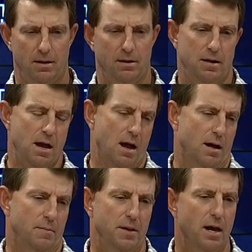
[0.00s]

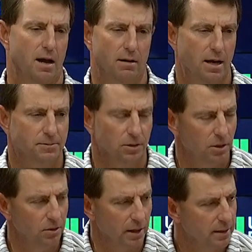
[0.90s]
Yeah,
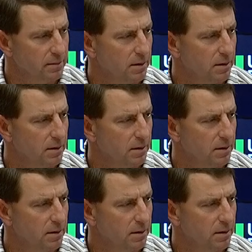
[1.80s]
absolutely.